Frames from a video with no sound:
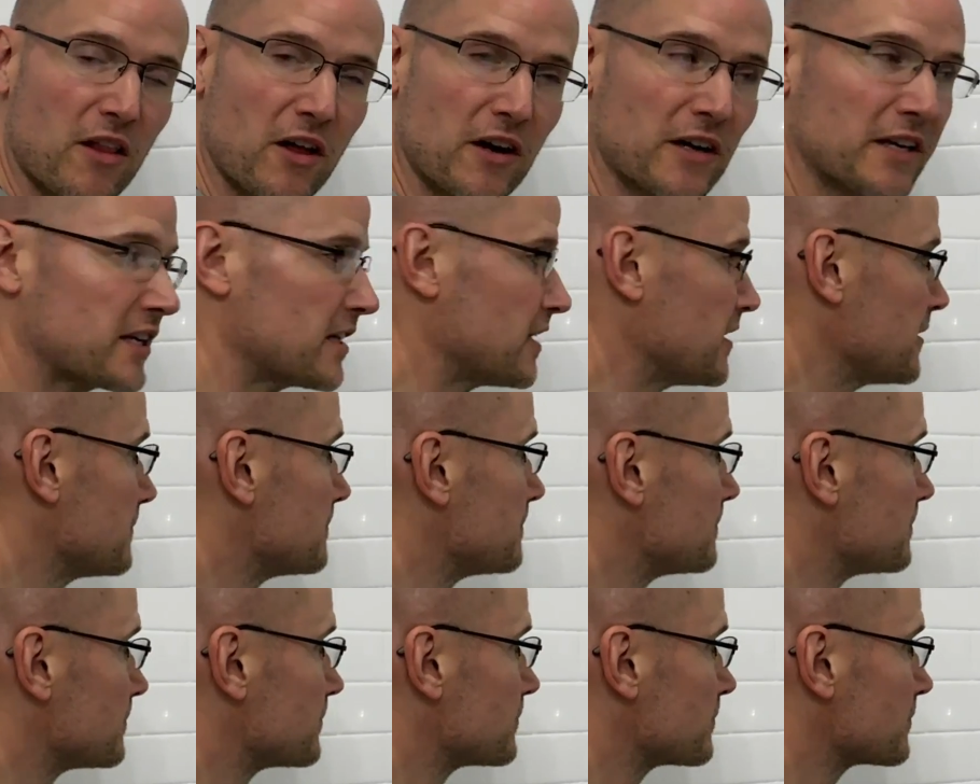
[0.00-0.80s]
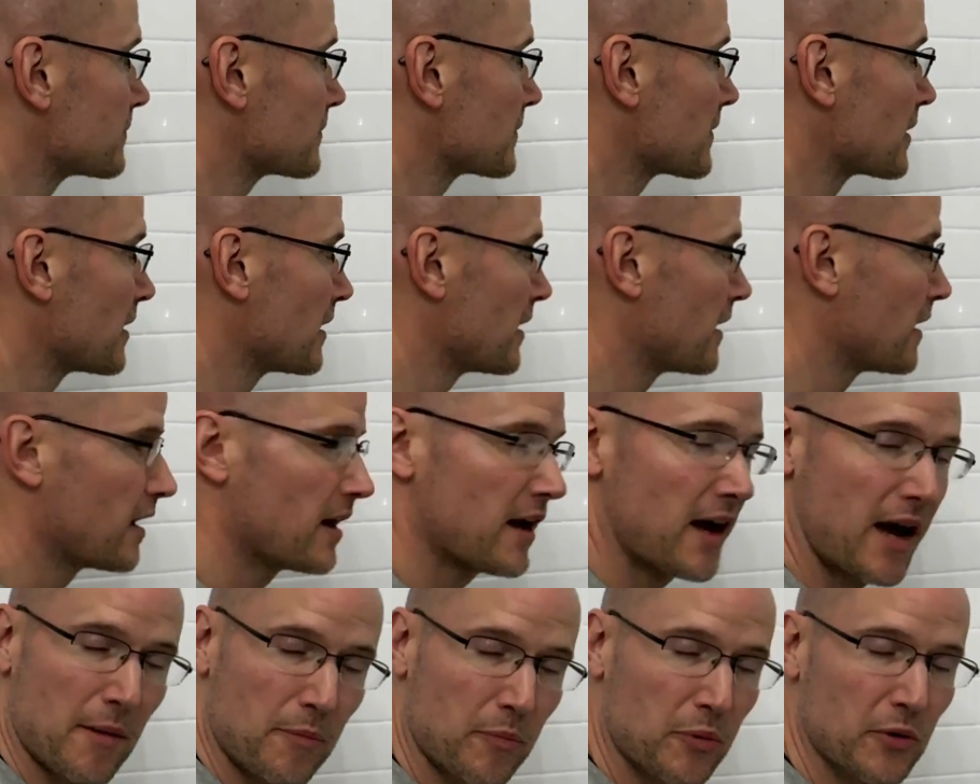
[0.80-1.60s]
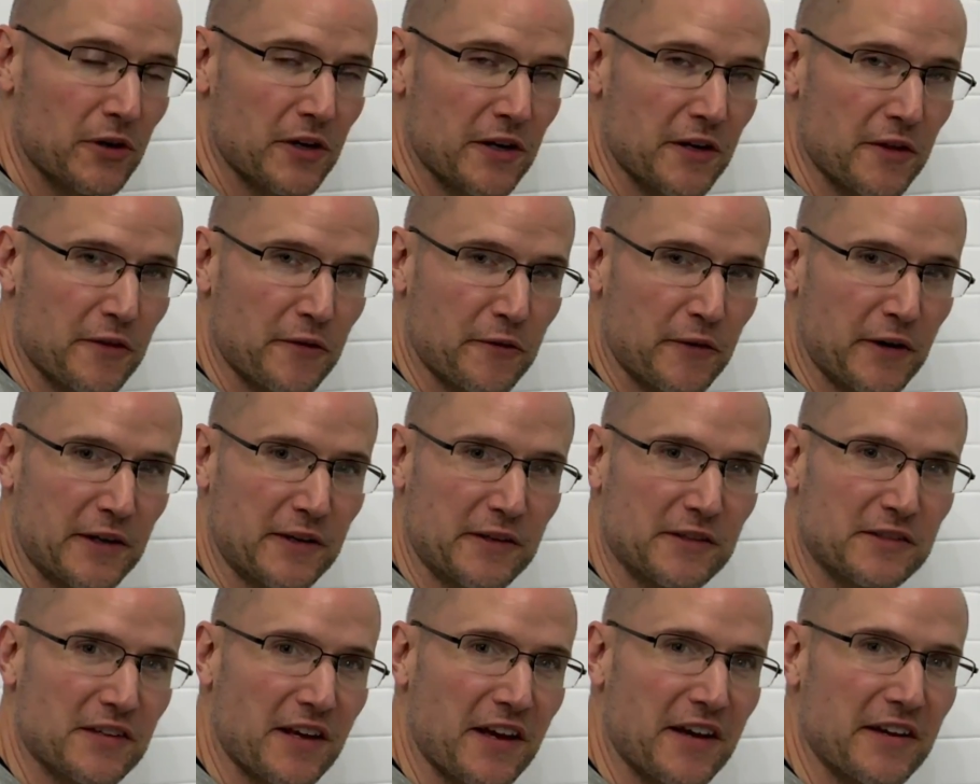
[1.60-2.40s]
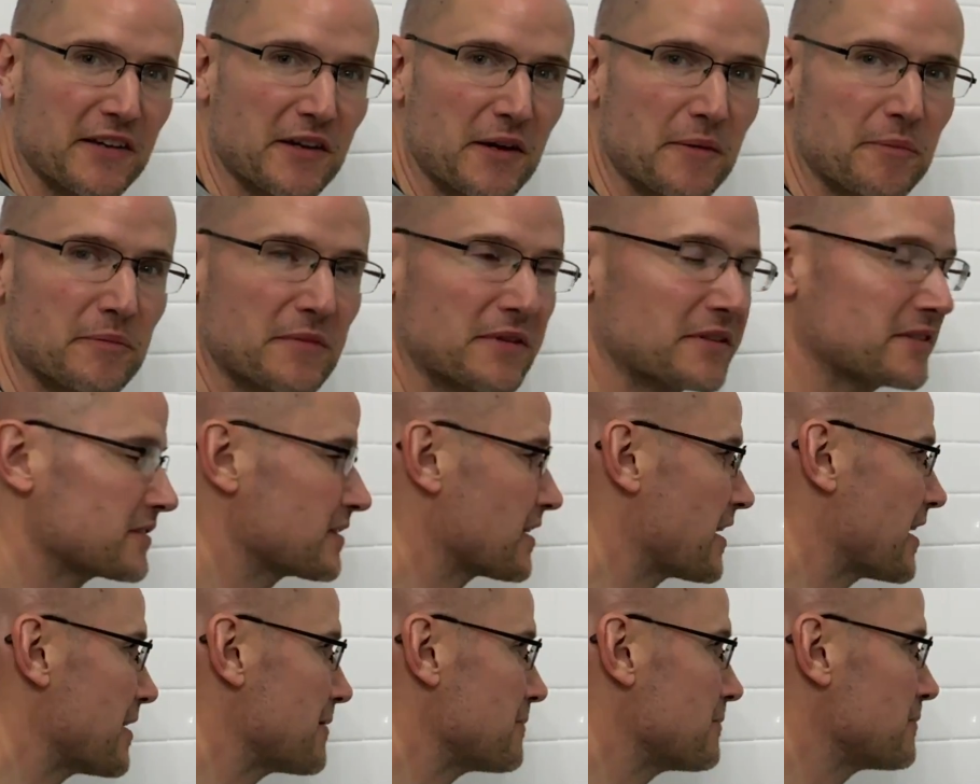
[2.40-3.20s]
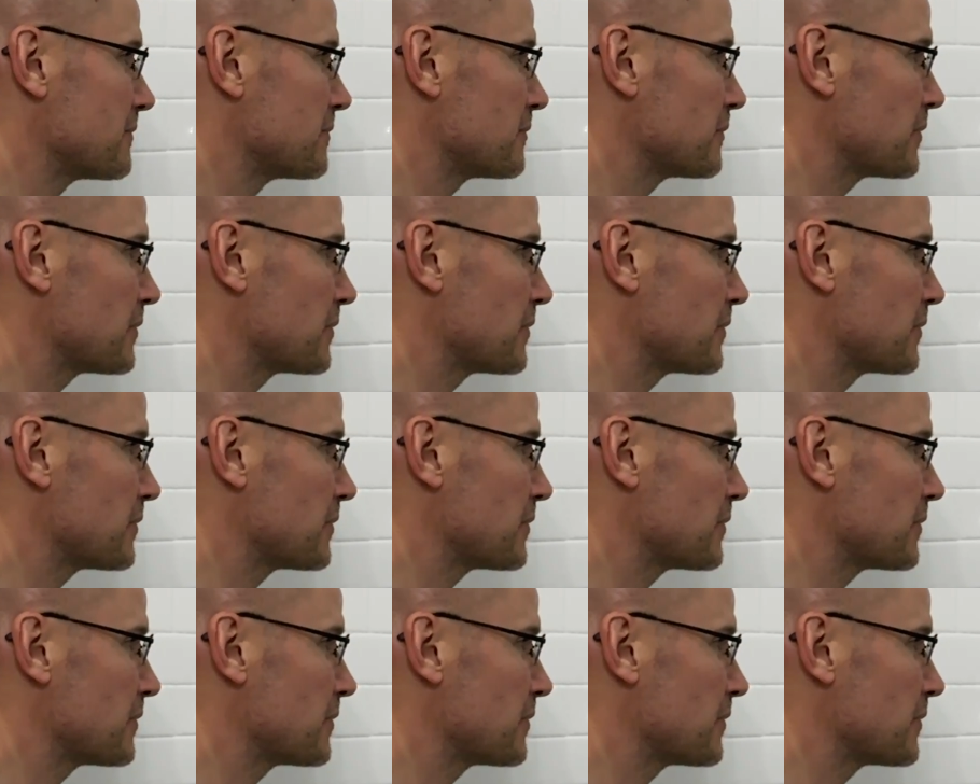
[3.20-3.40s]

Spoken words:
lucky. I put it in the right side up this time.